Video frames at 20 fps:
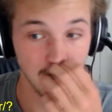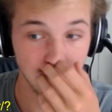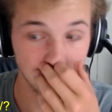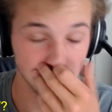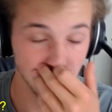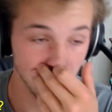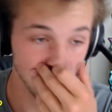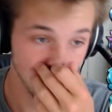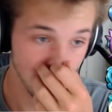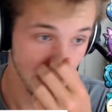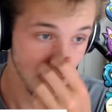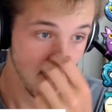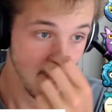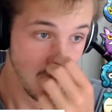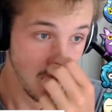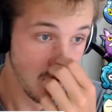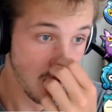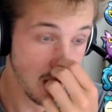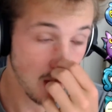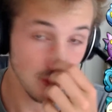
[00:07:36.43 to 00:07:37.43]

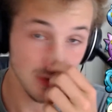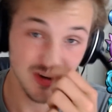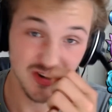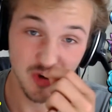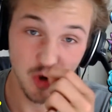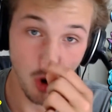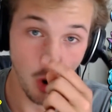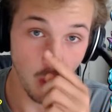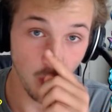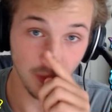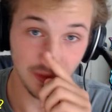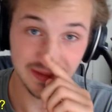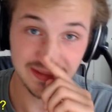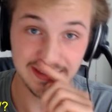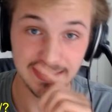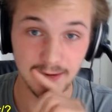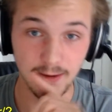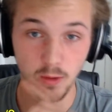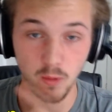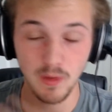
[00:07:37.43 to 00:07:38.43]
I would not want to
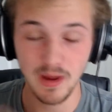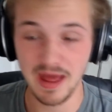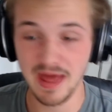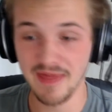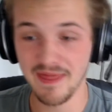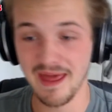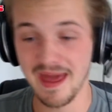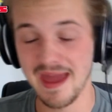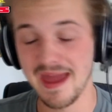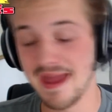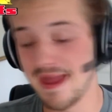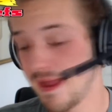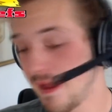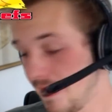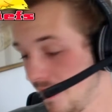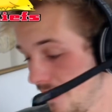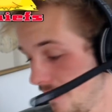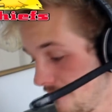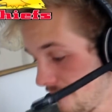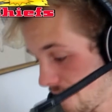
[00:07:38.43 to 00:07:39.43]
deal with a
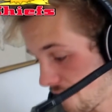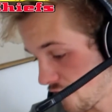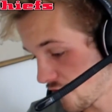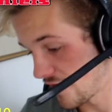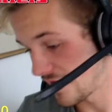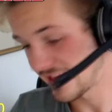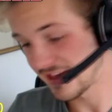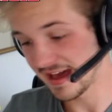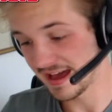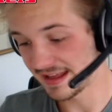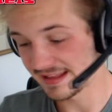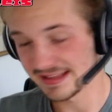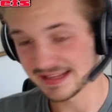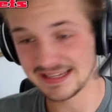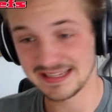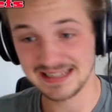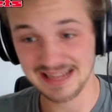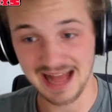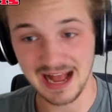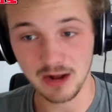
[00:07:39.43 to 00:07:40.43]
freaking
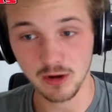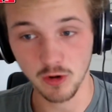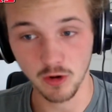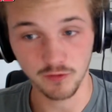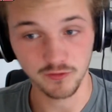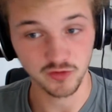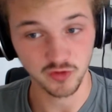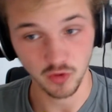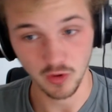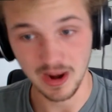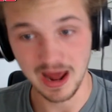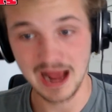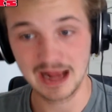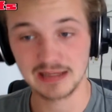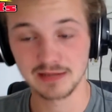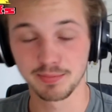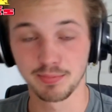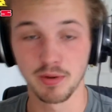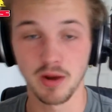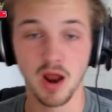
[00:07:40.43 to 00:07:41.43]
slack off
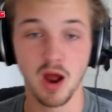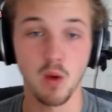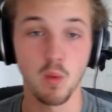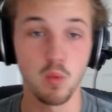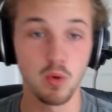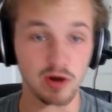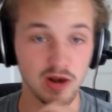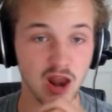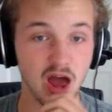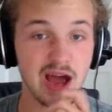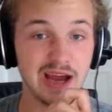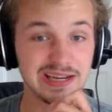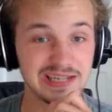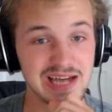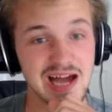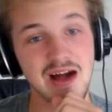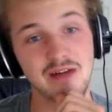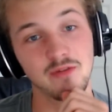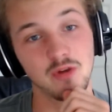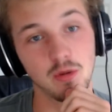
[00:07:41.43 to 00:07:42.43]
Snorlax, but I would like
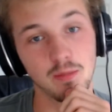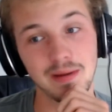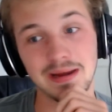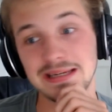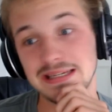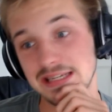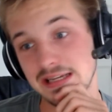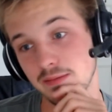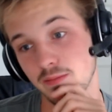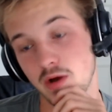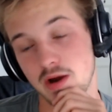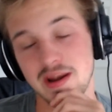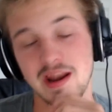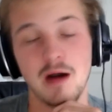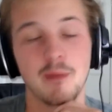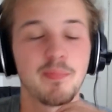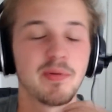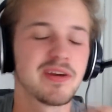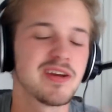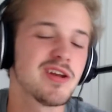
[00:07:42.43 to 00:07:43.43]
to have it on my team right
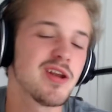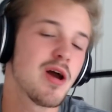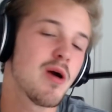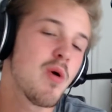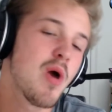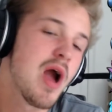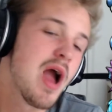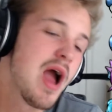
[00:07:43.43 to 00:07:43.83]
now. But you know,